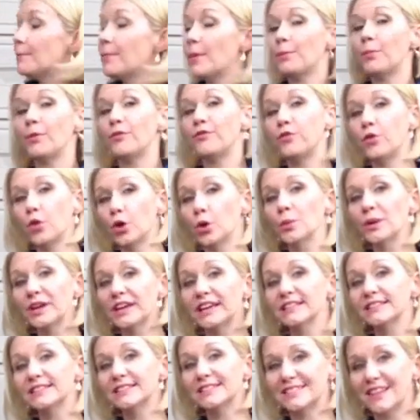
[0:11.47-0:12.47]
But before we
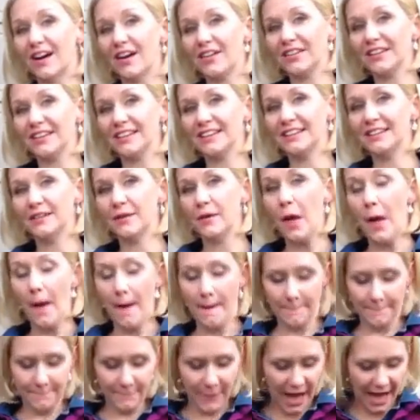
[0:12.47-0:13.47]
get started,
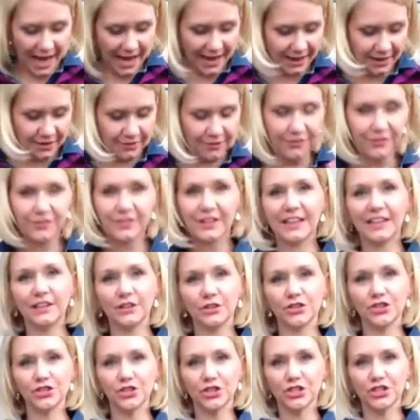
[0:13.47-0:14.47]
my
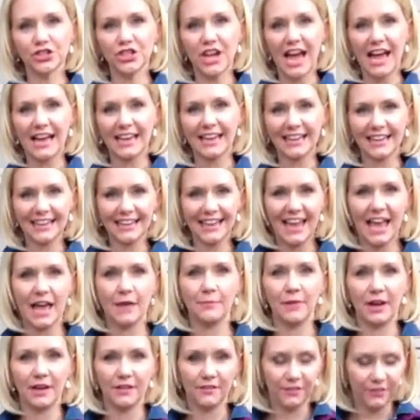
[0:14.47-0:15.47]
flannel shirt jacket
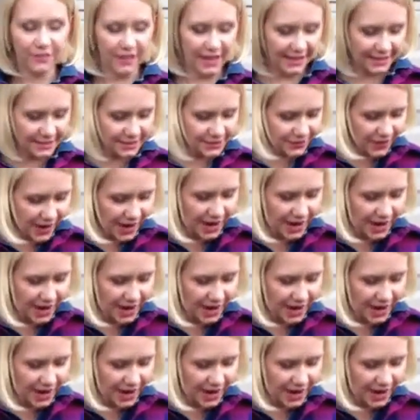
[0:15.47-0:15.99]
and my Flex